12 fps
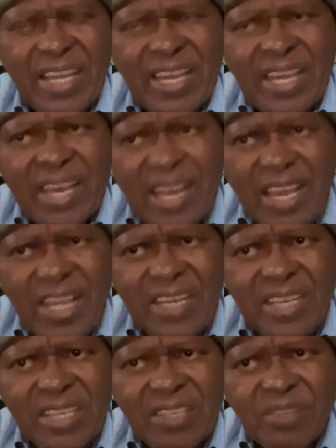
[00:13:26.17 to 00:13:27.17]

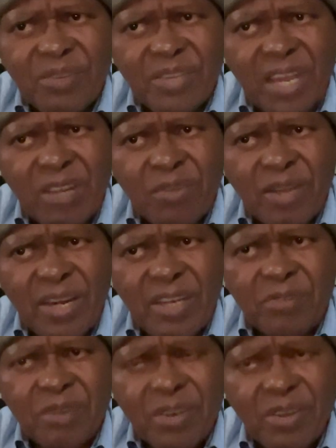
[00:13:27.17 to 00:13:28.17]
And you get
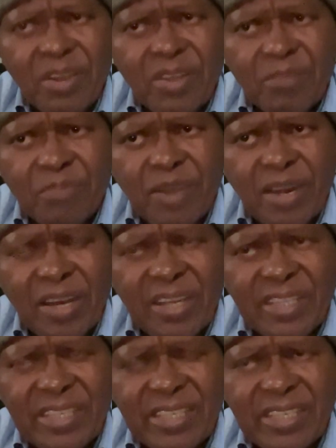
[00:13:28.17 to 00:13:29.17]
worried when you're in
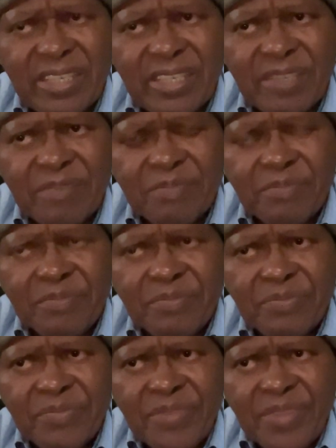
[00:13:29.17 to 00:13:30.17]
paralytic
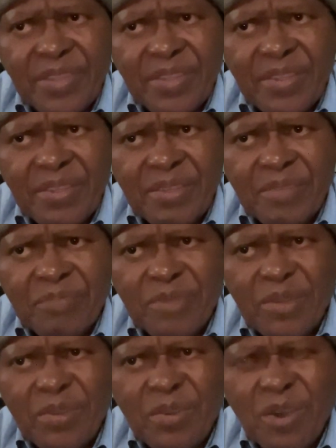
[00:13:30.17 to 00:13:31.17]

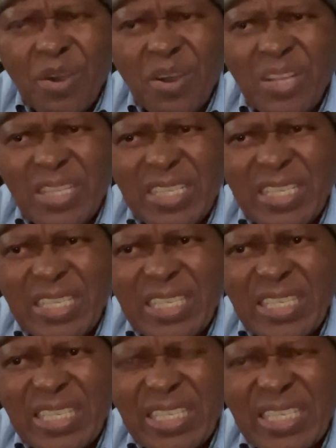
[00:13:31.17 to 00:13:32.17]
because